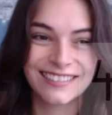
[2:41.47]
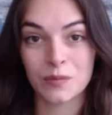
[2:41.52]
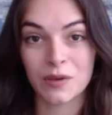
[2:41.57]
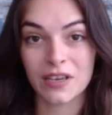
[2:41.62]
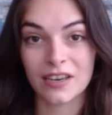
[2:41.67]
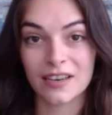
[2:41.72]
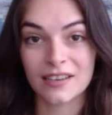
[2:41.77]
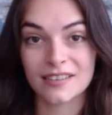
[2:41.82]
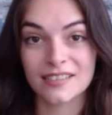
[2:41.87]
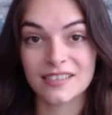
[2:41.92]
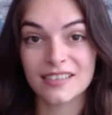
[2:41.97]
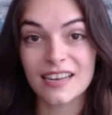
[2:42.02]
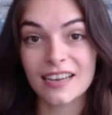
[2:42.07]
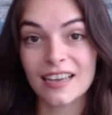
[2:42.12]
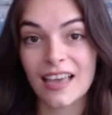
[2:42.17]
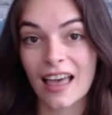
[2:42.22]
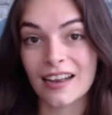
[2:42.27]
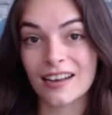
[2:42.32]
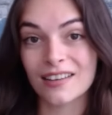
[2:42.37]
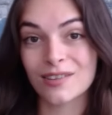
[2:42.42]
Because Nick
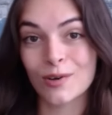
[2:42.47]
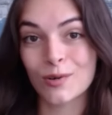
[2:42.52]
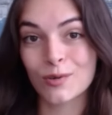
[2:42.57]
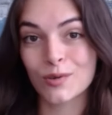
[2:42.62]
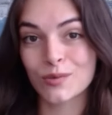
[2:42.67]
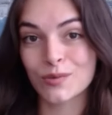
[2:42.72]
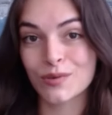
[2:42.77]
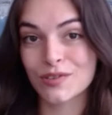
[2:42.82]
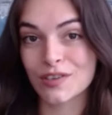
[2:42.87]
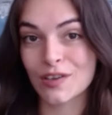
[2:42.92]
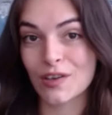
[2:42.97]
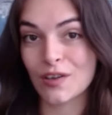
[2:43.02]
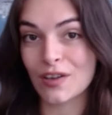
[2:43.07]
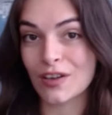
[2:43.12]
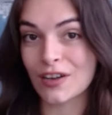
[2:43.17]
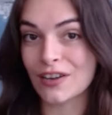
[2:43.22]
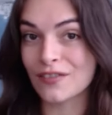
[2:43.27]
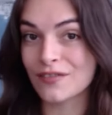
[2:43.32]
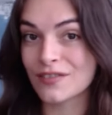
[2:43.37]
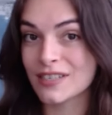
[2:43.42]
had a total result
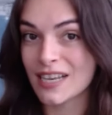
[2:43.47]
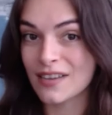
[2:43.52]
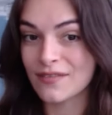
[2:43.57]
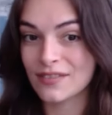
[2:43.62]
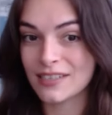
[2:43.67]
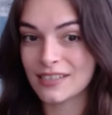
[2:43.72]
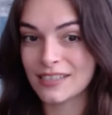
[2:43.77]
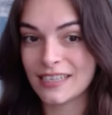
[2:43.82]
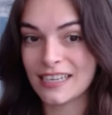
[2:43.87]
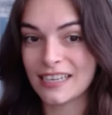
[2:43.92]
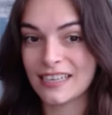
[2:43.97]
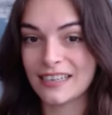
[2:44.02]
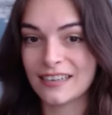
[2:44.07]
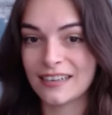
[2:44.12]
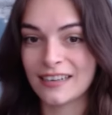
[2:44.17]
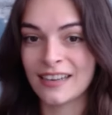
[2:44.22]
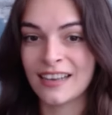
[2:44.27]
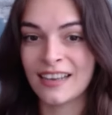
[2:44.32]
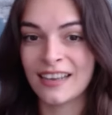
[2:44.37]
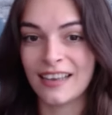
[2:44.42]
of 17,
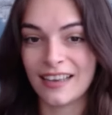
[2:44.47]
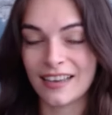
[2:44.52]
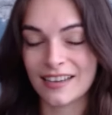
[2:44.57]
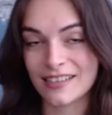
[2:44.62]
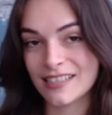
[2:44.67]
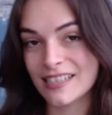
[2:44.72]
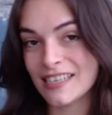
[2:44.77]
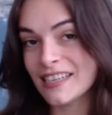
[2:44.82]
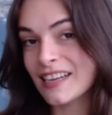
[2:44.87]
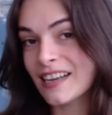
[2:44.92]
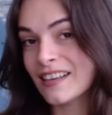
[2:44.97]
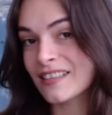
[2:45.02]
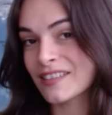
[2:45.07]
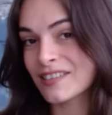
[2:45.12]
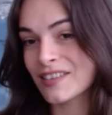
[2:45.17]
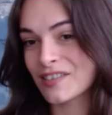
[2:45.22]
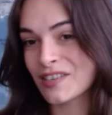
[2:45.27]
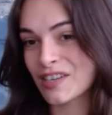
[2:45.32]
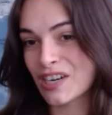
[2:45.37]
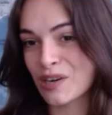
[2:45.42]
exceeding the
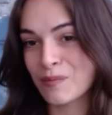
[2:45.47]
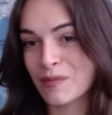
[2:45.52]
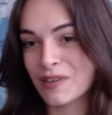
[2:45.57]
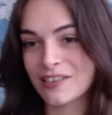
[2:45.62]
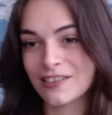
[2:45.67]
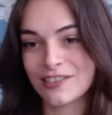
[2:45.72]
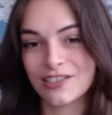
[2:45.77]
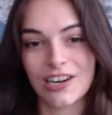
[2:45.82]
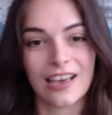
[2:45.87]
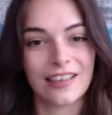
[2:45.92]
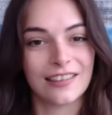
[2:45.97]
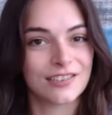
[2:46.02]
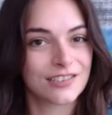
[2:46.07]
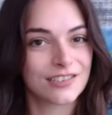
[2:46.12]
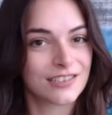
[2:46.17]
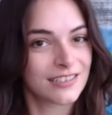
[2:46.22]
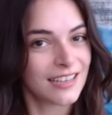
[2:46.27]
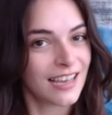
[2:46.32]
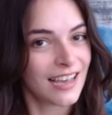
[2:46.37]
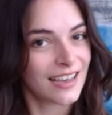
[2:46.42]
determined challenge
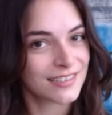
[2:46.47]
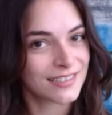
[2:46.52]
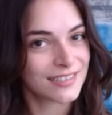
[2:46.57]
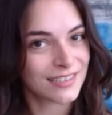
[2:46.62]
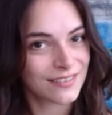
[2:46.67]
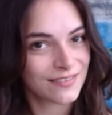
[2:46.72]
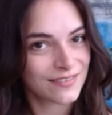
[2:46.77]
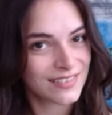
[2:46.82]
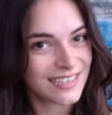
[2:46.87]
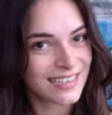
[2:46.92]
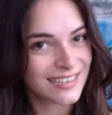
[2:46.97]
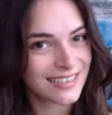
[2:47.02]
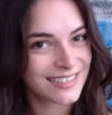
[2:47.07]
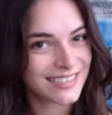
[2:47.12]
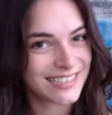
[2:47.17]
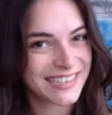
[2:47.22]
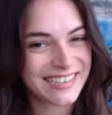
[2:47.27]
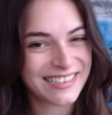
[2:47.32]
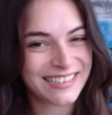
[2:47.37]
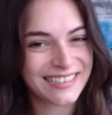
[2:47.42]
class of
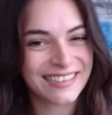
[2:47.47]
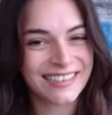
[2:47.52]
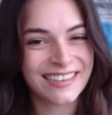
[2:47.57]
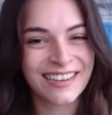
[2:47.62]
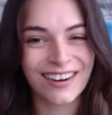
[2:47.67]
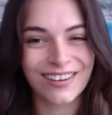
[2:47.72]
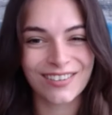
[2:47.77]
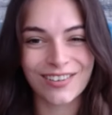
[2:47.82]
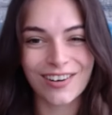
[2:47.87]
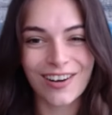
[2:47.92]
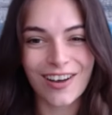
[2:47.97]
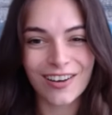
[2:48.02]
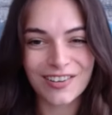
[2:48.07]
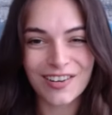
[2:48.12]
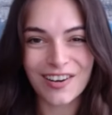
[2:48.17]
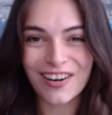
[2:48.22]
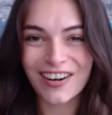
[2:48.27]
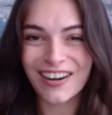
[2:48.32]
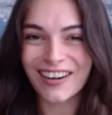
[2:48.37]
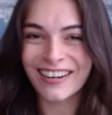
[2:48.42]
16,
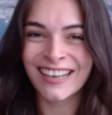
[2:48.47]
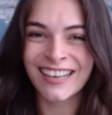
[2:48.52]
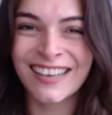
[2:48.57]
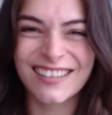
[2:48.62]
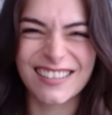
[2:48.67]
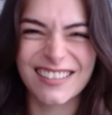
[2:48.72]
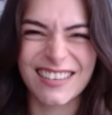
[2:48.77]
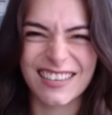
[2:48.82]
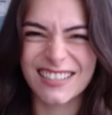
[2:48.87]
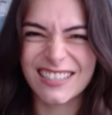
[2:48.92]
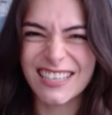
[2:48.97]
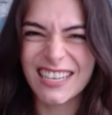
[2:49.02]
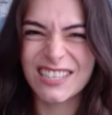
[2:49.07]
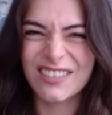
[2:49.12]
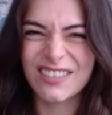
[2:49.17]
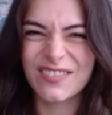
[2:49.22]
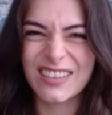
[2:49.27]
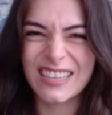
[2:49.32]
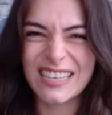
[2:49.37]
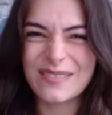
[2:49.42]
Grognar
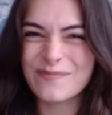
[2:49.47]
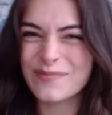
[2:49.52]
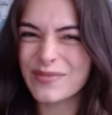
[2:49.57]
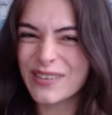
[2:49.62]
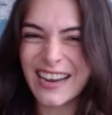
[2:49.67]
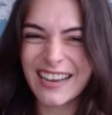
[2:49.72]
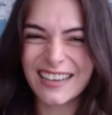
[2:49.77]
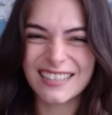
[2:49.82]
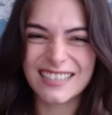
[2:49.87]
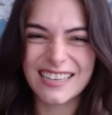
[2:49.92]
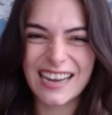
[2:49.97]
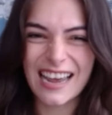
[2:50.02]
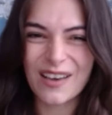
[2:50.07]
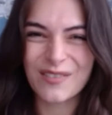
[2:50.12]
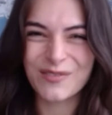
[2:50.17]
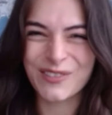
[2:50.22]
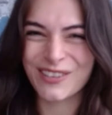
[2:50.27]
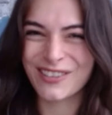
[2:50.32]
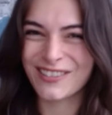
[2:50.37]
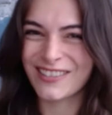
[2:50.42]
successfully breaks
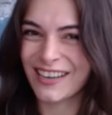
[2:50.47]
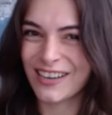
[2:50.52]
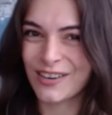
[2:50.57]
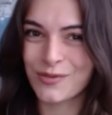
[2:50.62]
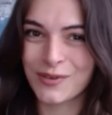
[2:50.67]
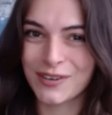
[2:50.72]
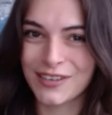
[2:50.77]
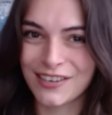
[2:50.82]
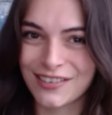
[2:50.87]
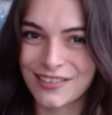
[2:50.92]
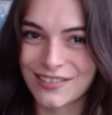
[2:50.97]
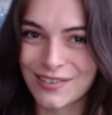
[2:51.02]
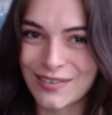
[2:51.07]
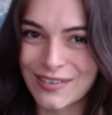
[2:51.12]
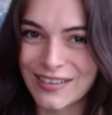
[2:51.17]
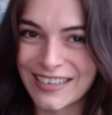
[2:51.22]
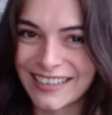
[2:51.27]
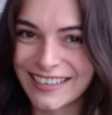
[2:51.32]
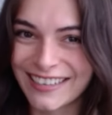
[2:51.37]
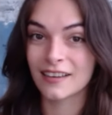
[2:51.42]
down the thick wooden
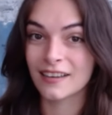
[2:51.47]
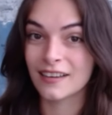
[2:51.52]
door.